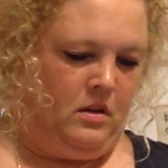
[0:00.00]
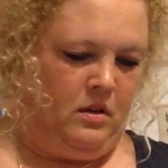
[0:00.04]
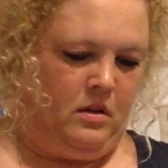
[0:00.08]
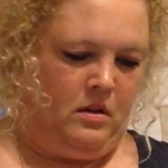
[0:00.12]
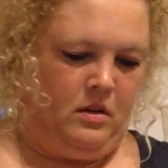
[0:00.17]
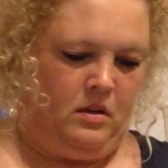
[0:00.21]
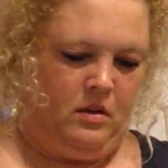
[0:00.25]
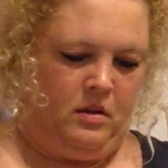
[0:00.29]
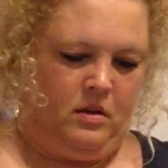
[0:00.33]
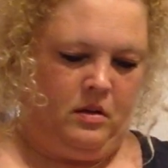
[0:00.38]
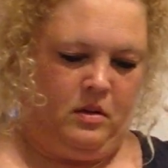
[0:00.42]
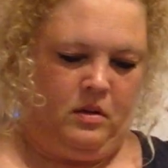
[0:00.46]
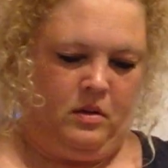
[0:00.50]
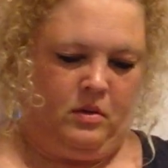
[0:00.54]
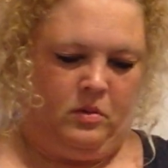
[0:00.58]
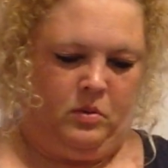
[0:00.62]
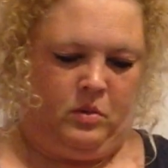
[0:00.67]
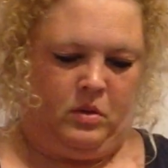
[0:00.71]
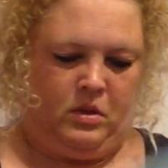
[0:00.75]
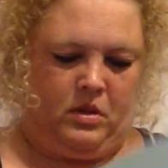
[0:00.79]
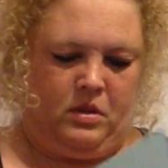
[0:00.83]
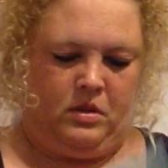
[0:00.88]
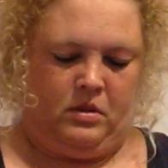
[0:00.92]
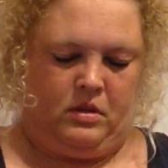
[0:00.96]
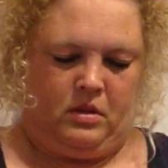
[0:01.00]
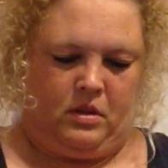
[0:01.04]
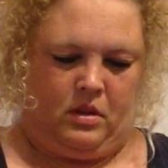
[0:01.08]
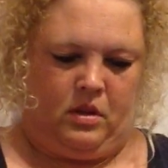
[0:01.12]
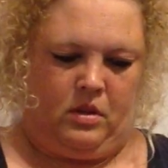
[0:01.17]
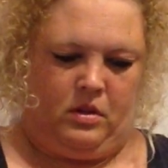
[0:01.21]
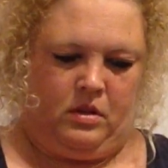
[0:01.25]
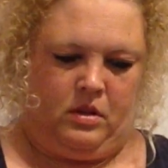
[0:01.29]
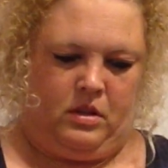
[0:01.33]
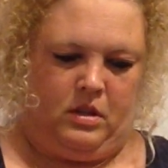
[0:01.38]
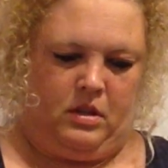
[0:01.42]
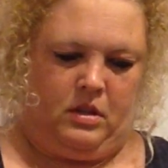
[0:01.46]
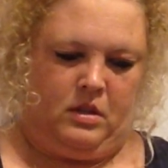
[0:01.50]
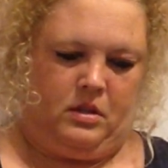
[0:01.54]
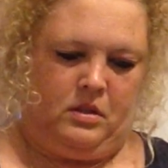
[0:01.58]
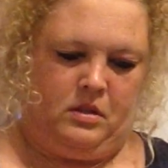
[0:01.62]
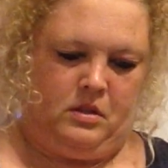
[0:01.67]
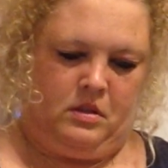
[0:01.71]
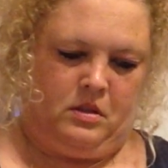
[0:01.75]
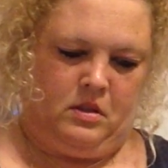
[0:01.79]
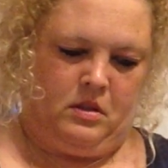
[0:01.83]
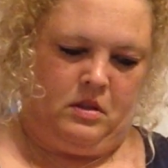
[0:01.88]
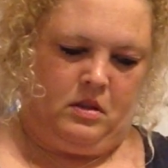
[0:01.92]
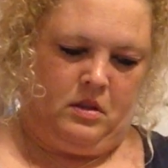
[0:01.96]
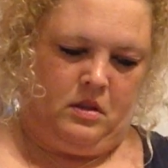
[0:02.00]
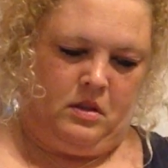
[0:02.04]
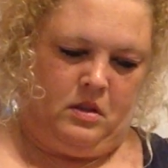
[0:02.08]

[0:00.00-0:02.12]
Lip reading: What is all this?